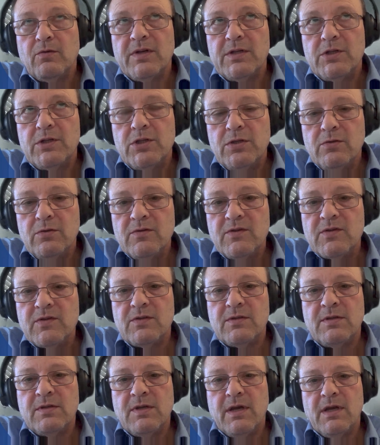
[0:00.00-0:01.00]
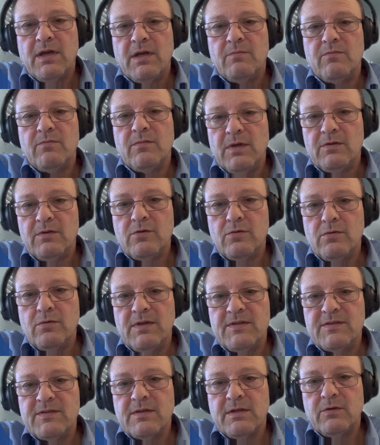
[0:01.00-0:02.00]
reduced time
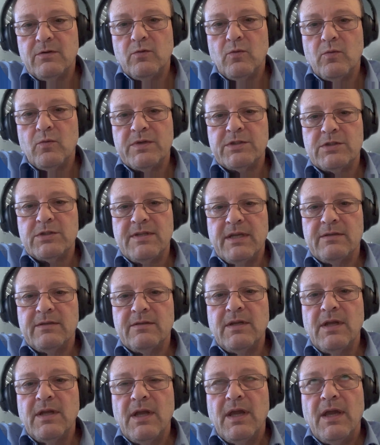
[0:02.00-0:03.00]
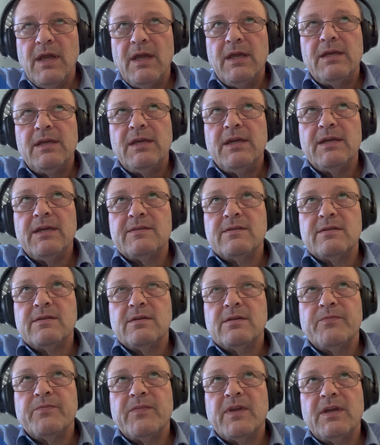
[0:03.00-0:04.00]
to result, which then has
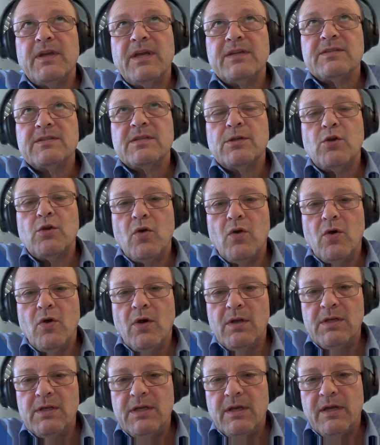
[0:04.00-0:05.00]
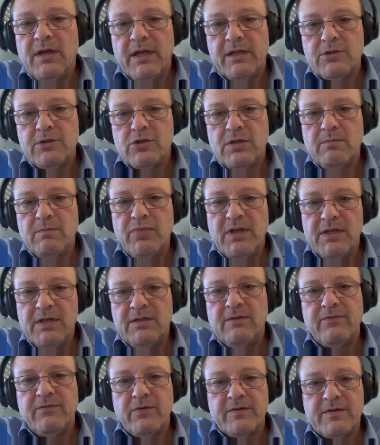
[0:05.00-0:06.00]
an earlier
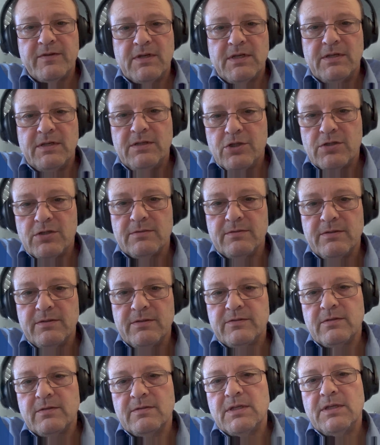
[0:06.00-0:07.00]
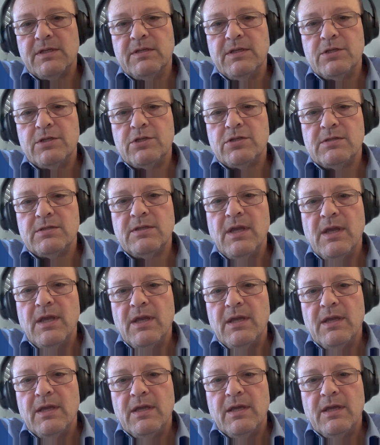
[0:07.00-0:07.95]
actionability for the clinician. So the clinician,